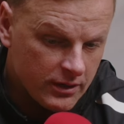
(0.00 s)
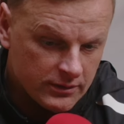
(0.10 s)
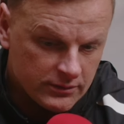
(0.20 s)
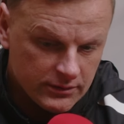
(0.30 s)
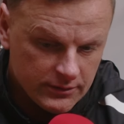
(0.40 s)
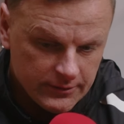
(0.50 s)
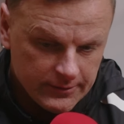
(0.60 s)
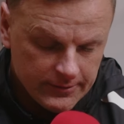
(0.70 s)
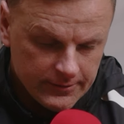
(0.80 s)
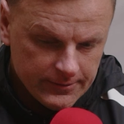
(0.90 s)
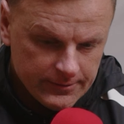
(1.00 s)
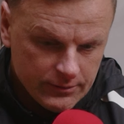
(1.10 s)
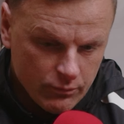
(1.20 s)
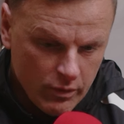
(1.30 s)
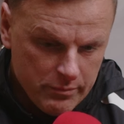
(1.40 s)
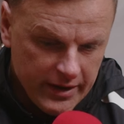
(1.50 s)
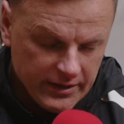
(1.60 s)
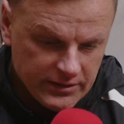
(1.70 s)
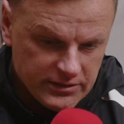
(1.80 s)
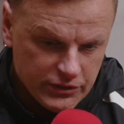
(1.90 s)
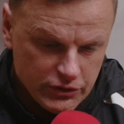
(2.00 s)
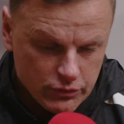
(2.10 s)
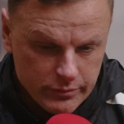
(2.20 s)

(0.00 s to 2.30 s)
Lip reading: And we made decisions,